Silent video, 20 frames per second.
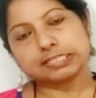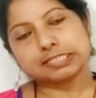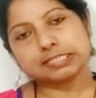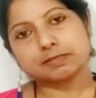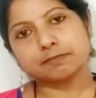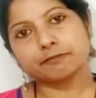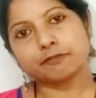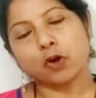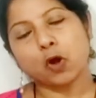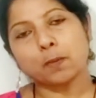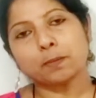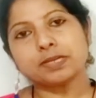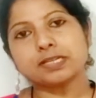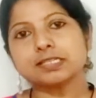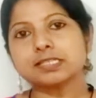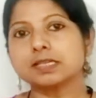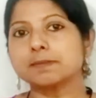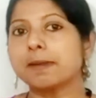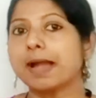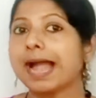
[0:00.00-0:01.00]

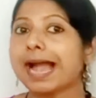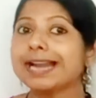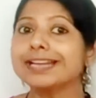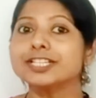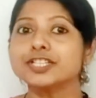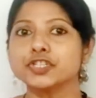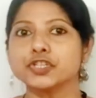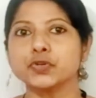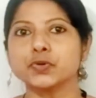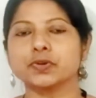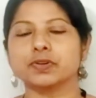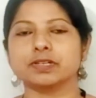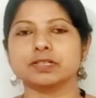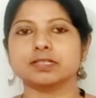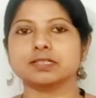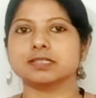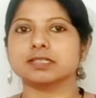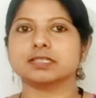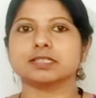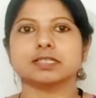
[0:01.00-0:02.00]
formalism and new
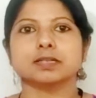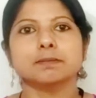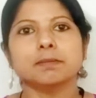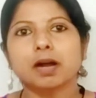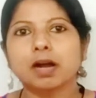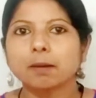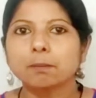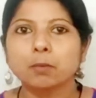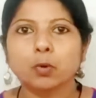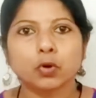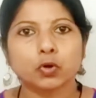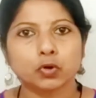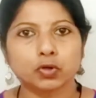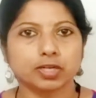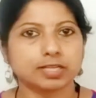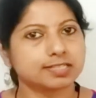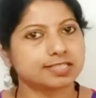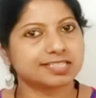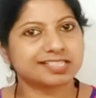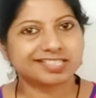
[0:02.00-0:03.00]
criticism are more or
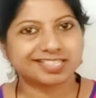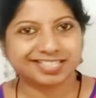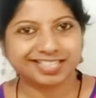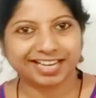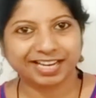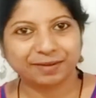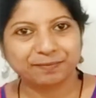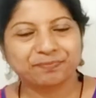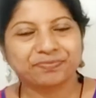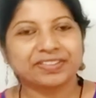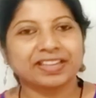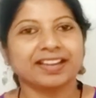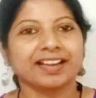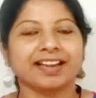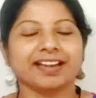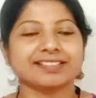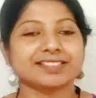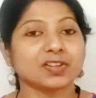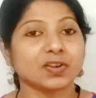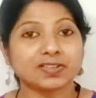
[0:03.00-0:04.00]
less the same.
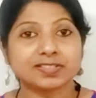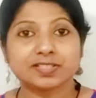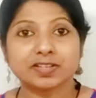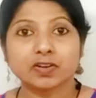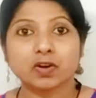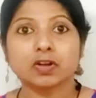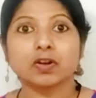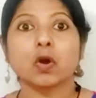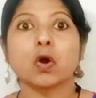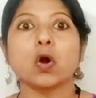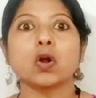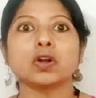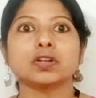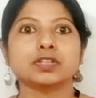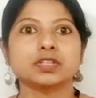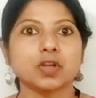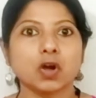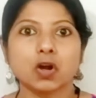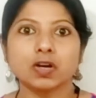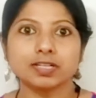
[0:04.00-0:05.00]
It's also called
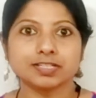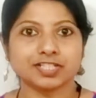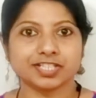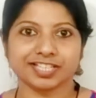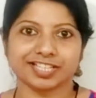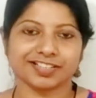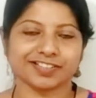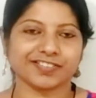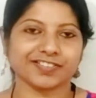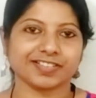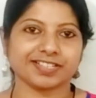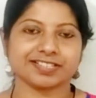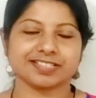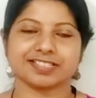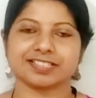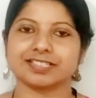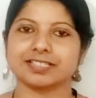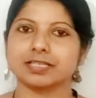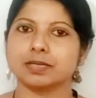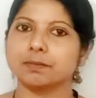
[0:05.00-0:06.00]
ontological
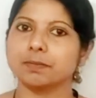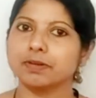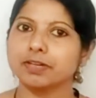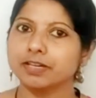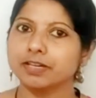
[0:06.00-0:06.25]
criticism,